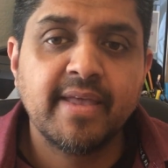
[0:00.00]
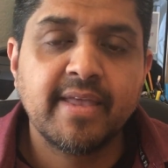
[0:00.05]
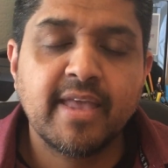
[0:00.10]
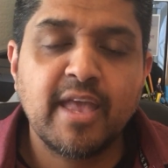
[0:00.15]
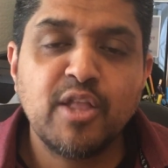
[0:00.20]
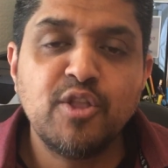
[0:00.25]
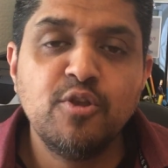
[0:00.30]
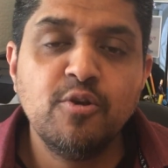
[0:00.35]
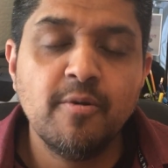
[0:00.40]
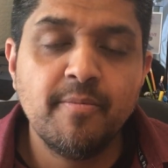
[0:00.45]

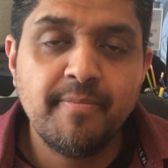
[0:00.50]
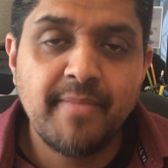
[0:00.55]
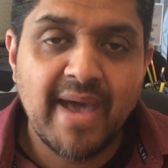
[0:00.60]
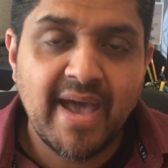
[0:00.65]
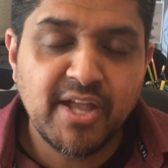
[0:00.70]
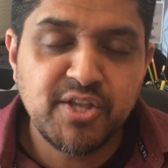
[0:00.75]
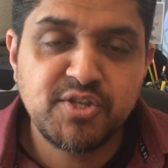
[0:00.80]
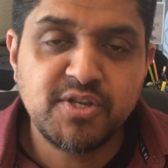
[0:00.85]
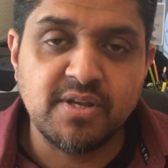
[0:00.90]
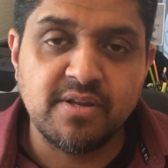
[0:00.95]
can you
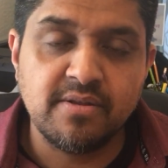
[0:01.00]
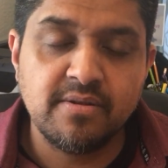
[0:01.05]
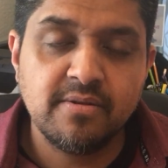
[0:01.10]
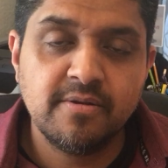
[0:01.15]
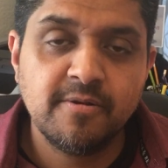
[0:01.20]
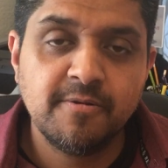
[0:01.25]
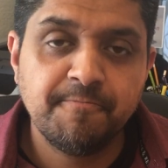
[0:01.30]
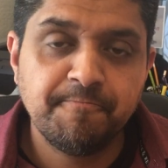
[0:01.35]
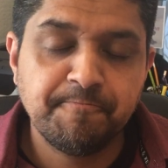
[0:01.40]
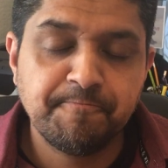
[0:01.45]
imagine
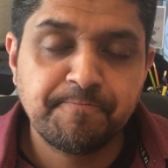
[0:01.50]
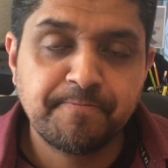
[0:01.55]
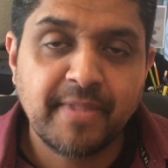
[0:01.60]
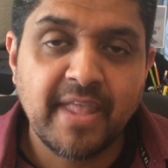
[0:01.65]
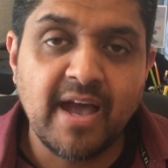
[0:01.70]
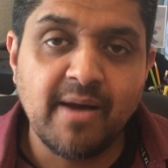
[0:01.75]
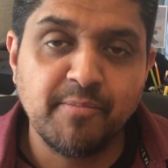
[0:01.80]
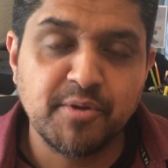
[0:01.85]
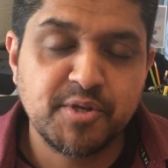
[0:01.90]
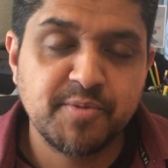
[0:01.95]

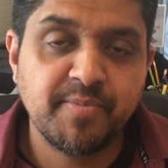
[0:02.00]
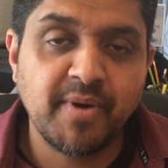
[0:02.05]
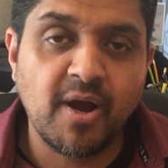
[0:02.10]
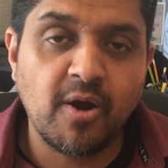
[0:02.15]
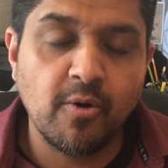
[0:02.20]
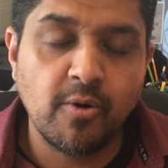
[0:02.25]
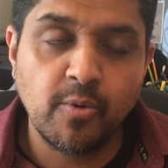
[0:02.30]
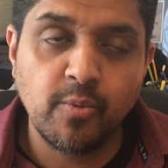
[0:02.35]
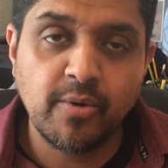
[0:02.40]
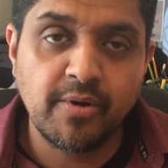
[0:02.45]
how much
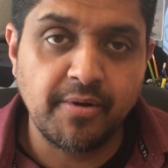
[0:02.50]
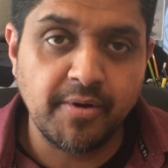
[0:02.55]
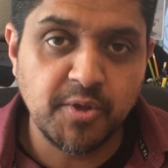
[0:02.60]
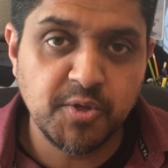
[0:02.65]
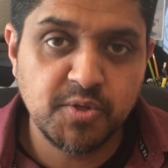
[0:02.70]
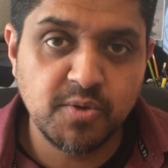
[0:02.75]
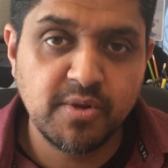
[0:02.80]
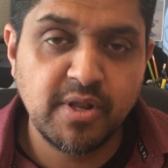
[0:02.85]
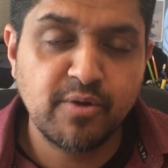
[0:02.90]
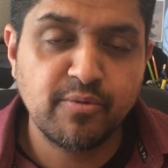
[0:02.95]
power we're
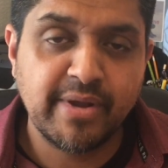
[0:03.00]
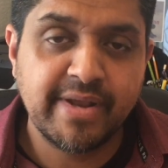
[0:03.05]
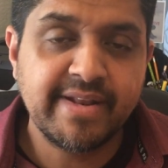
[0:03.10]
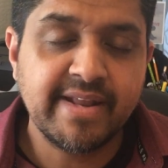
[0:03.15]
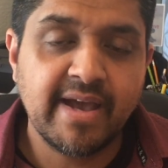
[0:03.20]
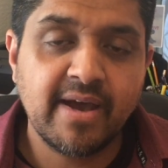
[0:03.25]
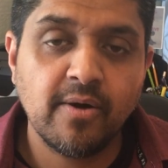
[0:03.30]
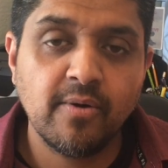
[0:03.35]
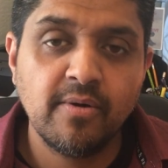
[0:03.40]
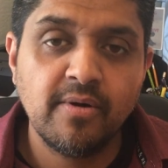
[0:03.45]
exuding right
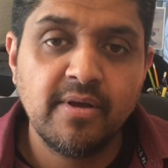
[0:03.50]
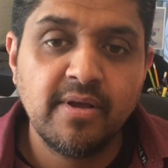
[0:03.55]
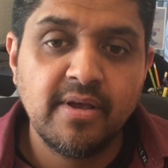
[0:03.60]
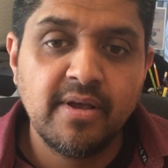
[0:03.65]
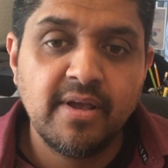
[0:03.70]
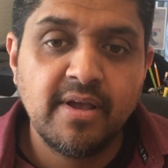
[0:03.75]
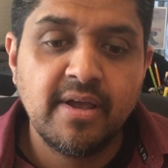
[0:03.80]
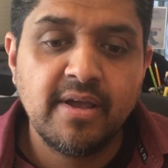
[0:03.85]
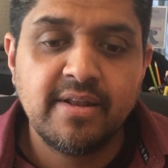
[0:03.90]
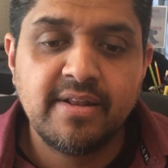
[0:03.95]
now?
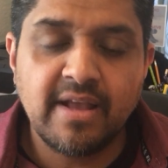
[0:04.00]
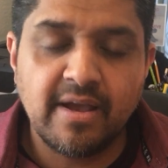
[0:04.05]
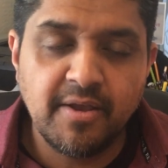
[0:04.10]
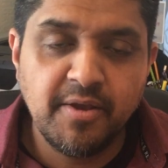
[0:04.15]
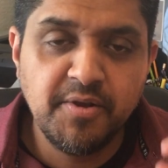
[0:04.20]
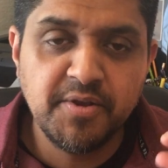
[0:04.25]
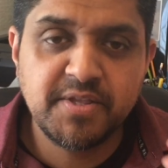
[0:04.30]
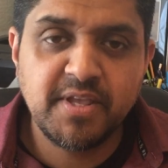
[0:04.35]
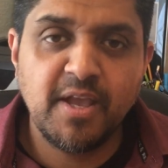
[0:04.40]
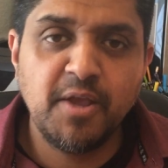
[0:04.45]
Now
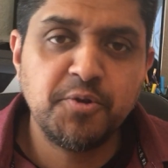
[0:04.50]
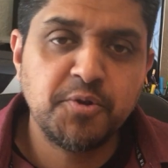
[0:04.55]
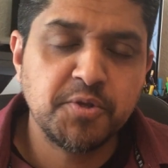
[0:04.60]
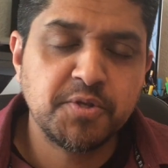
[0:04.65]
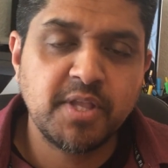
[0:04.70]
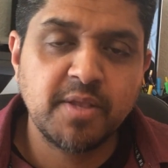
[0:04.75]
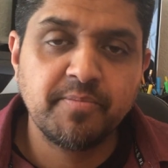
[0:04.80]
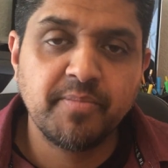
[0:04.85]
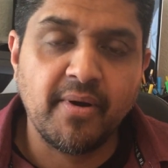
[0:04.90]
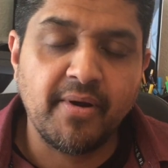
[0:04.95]
here's the
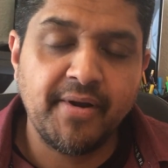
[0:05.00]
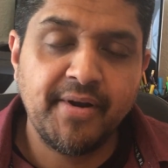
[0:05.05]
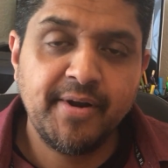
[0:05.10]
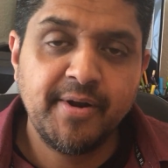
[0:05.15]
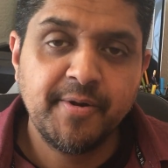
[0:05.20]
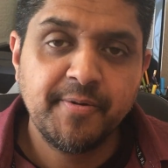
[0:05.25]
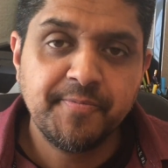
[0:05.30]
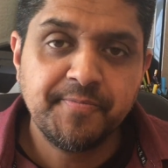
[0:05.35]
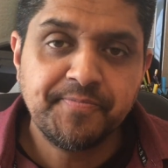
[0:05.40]
interesting part.